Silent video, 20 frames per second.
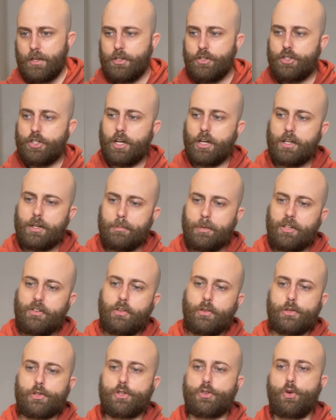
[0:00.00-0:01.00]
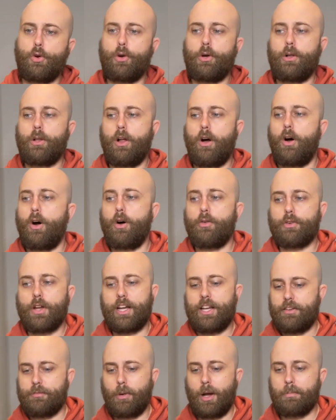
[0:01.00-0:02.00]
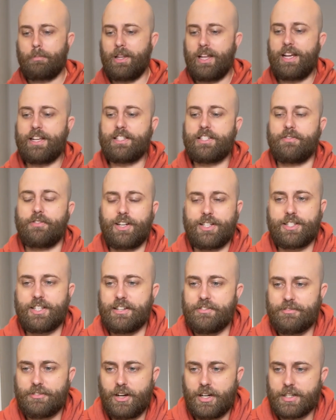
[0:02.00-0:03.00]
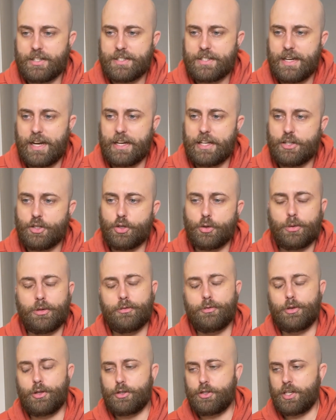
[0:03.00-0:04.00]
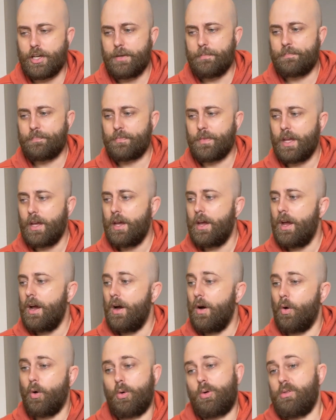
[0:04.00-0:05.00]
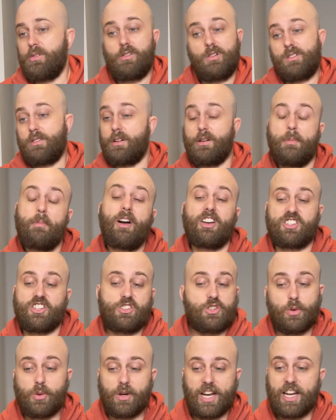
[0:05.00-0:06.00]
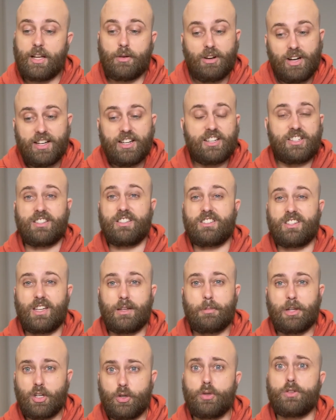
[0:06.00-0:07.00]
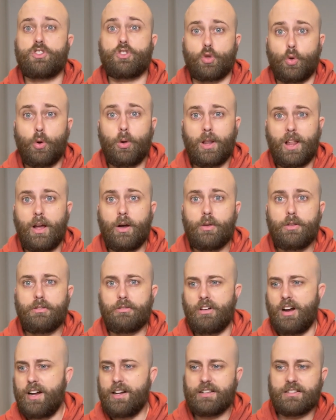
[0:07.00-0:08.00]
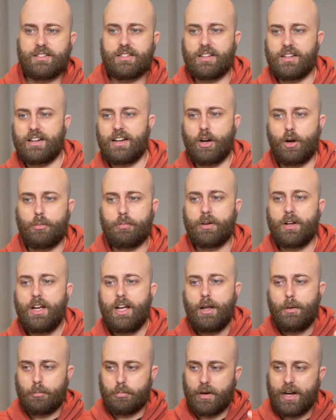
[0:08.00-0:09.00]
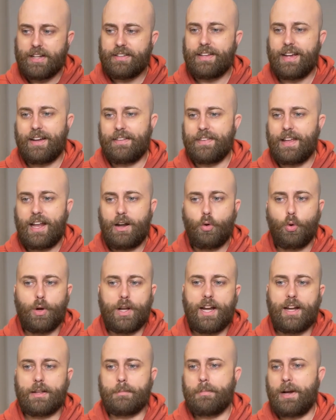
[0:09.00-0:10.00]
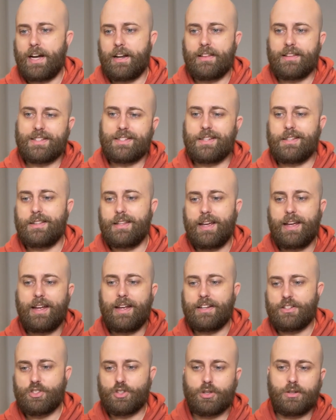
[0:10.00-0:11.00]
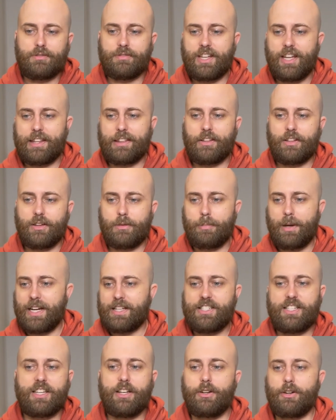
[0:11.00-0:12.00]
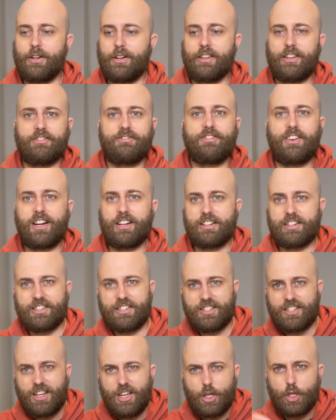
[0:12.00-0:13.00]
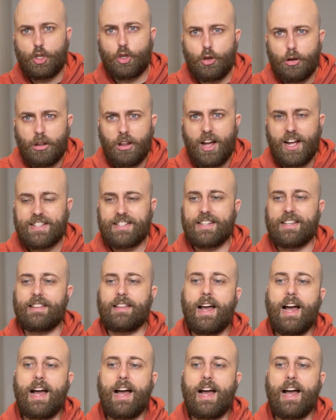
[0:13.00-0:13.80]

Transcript: chuck them into the soil of any of my plants if I see a fungus gnat issue in the future. Or I might just do it anyway because it's going to be good soil health, right? It's going to help break down that organic matter that's in there and sort of get the bacteria and the fungus utilizing